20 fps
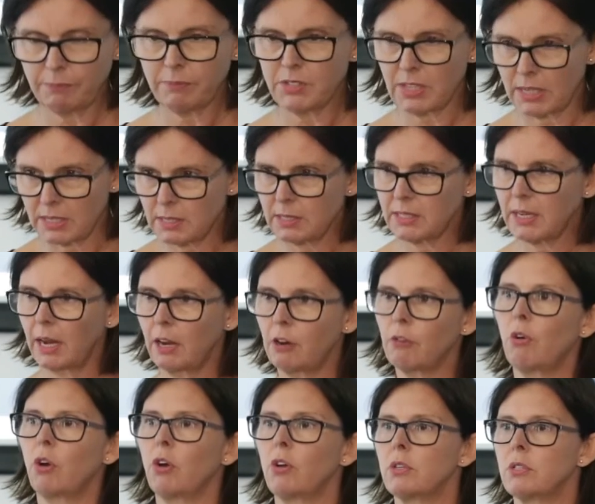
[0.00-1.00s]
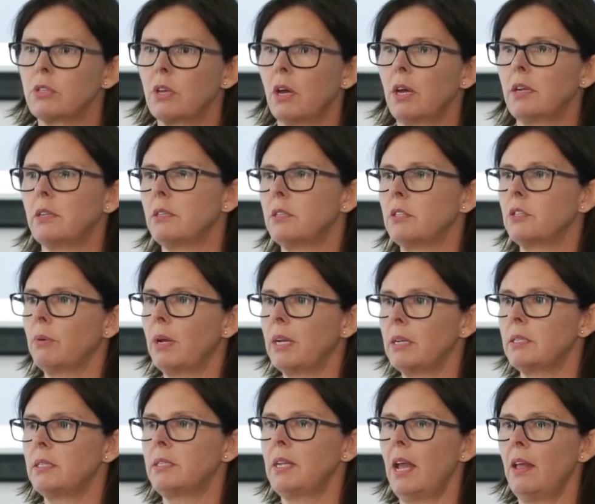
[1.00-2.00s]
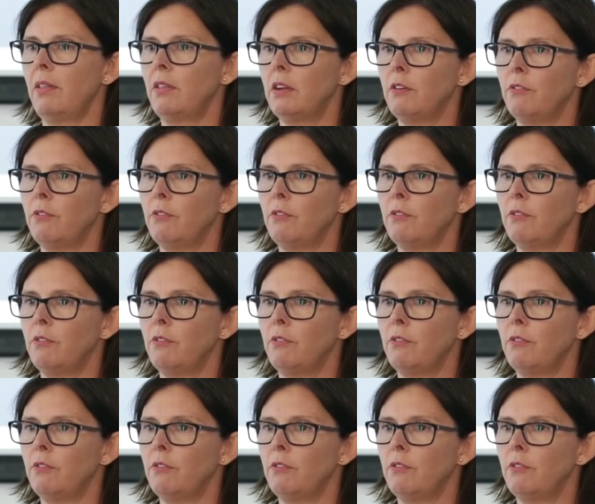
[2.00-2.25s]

It doesn't take a rocket scientist to understand